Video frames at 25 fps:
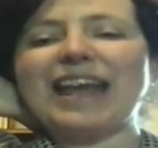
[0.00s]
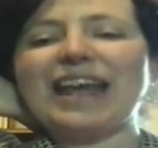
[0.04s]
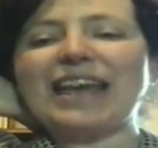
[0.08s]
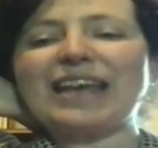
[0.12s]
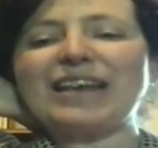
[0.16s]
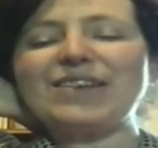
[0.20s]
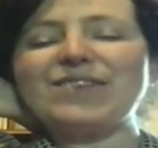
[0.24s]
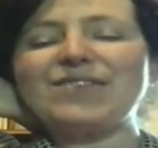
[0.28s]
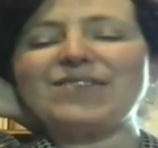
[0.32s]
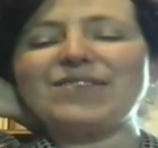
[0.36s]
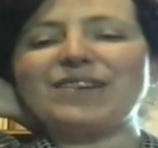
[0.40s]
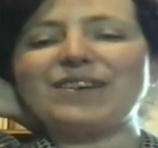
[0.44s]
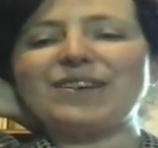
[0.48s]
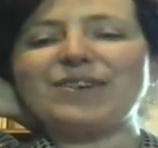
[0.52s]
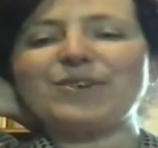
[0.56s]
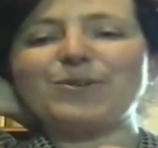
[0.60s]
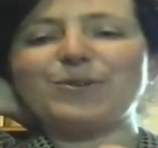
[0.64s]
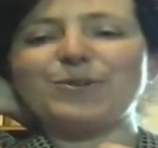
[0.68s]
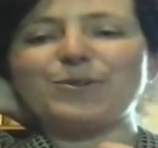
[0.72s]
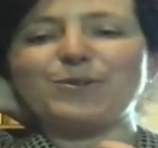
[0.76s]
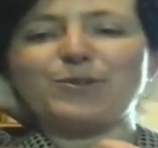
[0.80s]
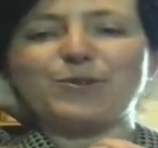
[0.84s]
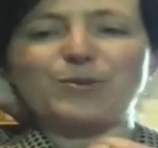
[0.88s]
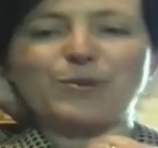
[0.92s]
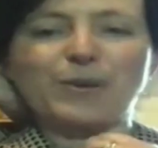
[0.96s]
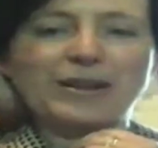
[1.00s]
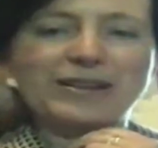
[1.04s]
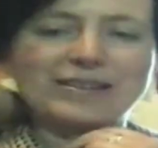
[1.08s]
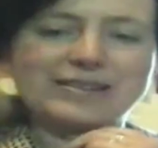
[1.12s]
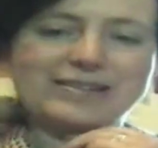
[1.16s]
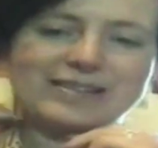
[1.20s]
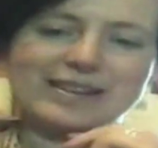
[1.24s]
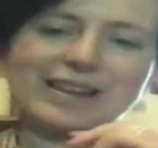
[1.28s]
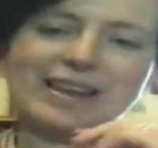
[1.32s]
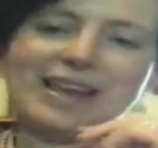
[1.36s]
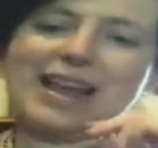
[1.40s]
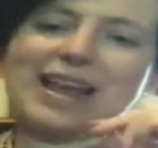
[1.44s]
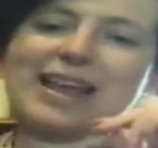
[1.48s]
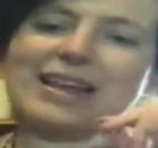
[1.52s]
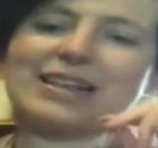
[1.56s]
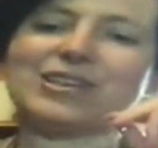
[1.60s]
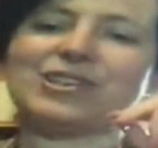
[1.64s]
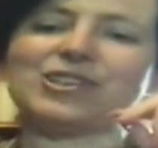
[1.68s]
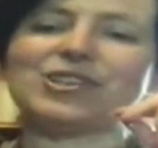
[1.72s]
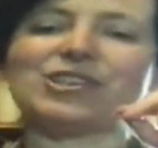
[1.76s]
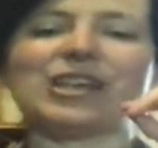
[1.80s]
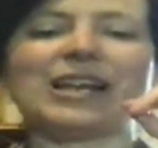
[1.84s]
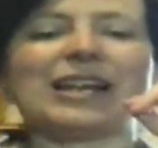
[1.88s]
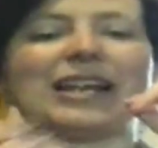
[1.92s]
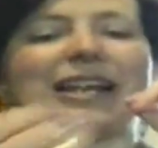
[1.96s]
18 or
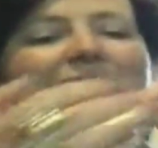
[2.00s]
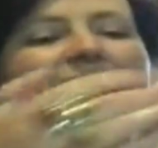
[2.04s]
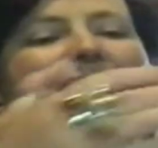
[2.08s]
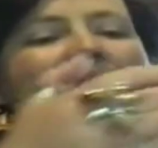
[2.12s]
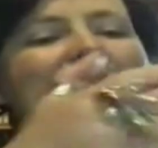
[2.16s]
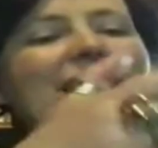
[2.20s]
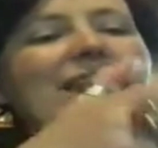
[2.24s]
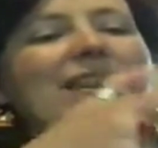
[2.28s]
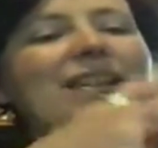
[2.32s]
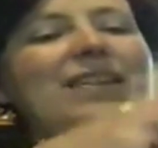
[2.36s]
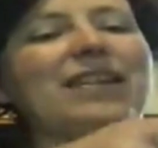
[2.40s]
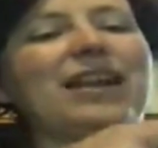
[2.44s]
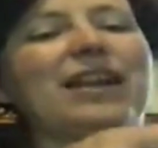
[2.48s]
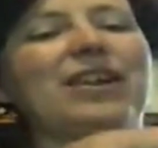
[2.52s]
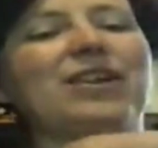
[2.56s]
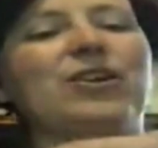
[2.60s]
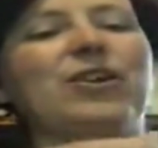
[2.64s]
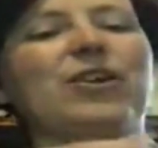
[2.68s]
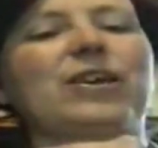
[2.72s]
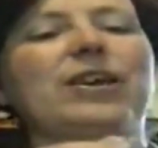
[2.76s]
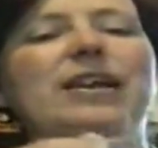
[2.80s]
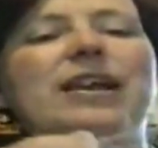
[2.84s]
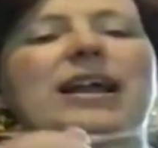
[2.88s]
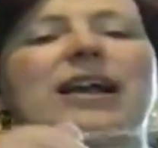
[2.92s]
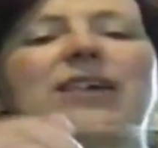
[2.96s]
20-inch length, and you can have